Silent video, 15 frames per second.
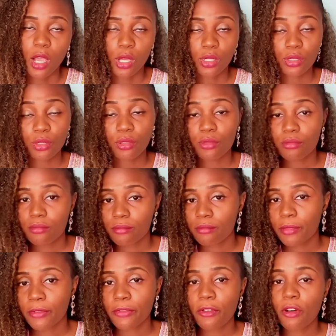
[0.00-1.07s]
you know,
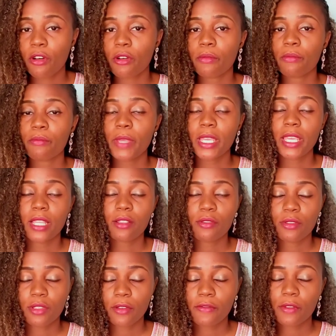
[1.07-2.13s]
before making
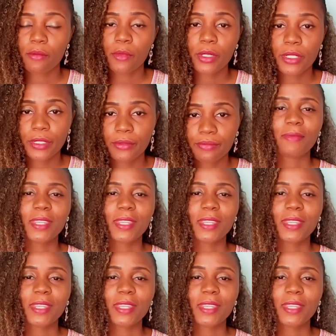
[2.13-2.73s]
use of the money.